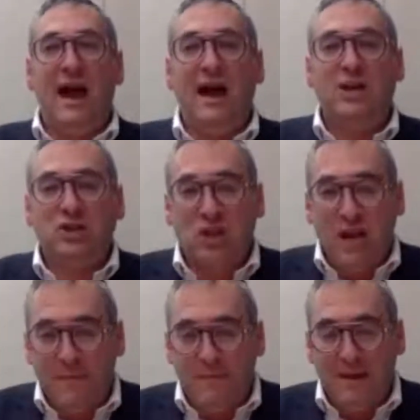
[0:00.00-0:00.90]

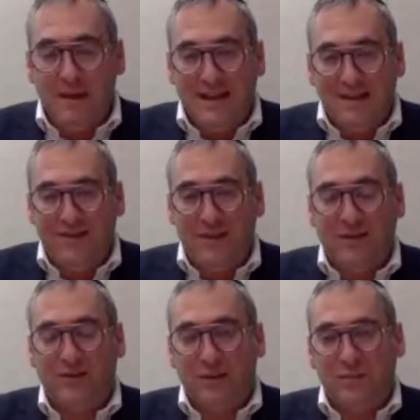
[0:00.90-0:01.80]
Hashem gives
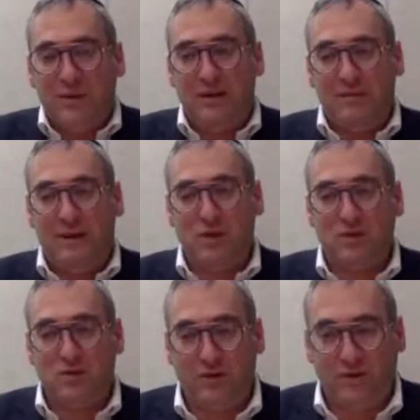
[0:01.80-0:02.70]
us the ability to make
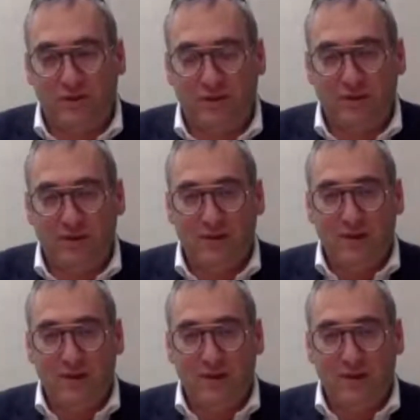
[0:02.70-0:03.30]
choices.